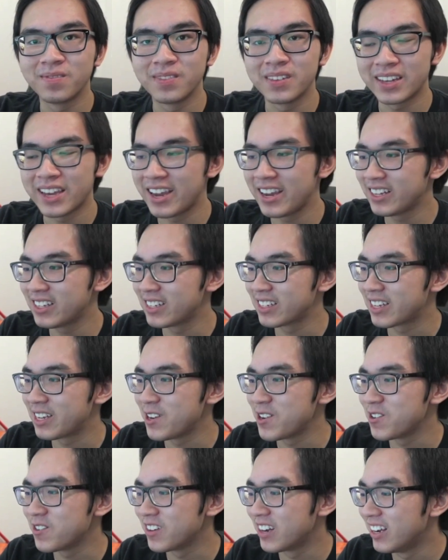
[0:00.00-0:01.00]
The case is
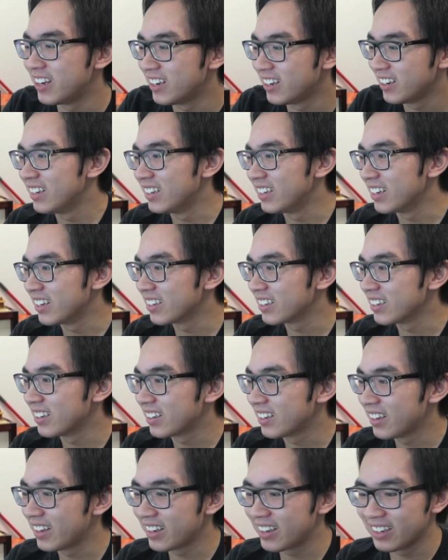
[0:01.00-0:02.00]
cute. It does
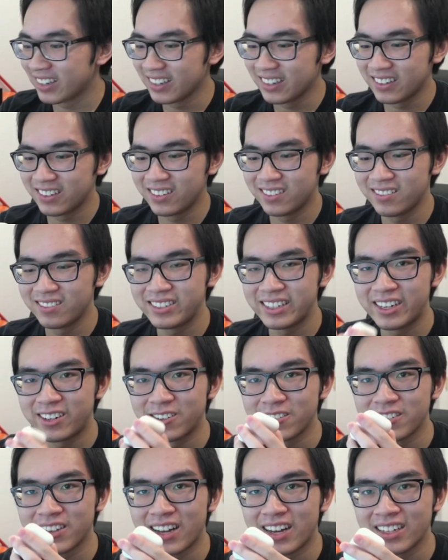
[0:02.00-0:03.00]
look like a little
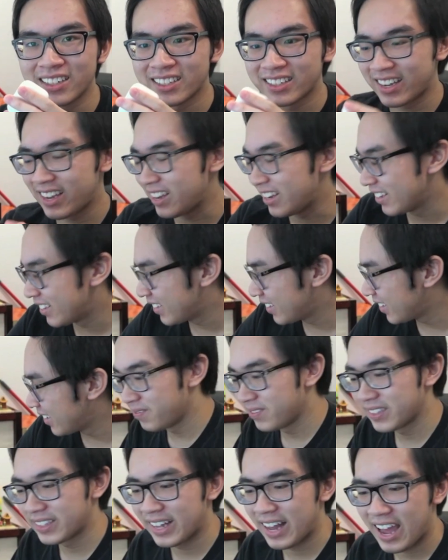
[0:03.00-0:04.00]
dental floss
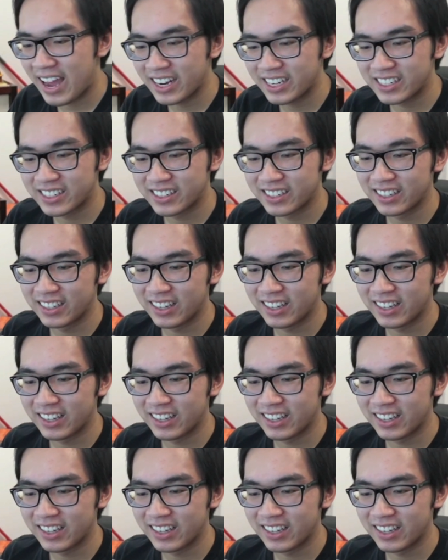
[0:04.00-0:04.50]
case slash a